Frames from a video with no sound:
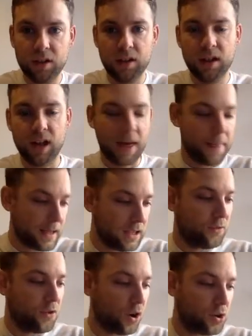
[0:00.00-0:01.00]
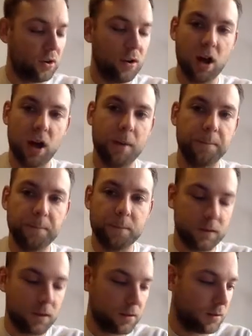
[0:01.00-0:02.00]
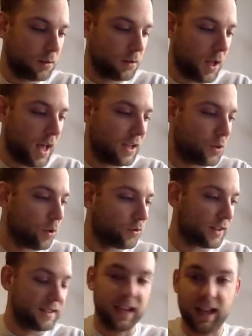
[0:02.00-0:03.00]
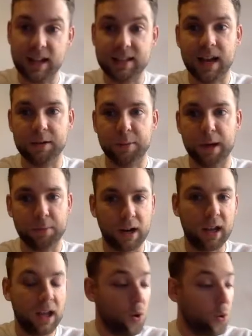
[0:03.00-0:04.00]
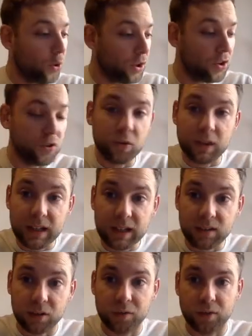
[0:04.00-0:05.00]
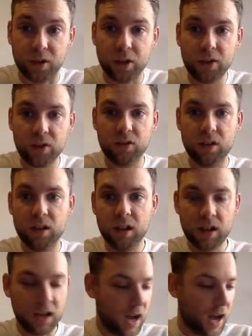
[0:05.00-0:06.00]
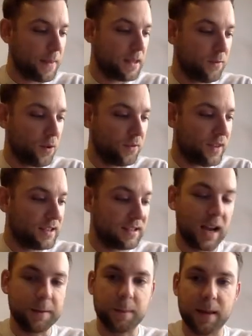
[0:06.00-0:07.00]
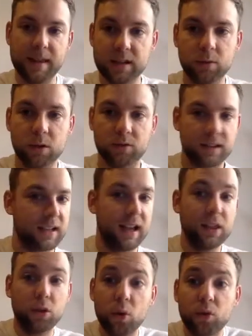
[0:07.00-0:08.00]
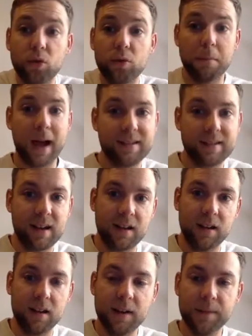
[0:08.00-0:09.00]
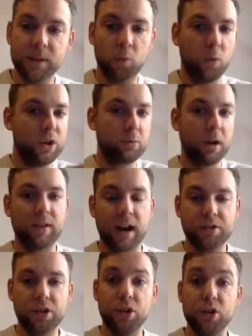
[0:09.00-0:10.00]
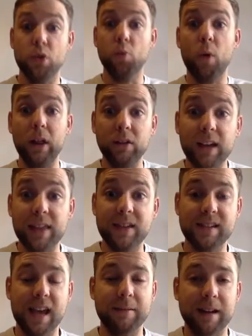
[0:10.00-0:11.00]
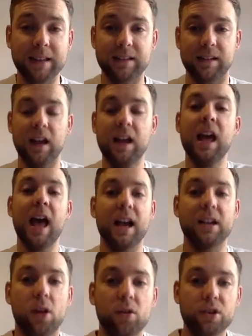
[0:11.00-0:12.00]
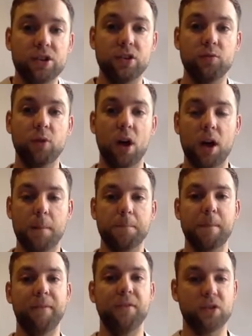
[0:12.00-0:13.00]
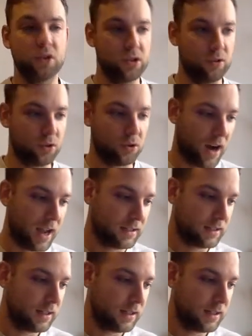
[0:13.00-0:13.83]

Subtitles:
and then you've got a quadratic here times by a bracket, or you can do these 2 first, and then you've got this times by this quadratic. It doesn't matter which way round you do, you will get the same answer as long as your methods are correct.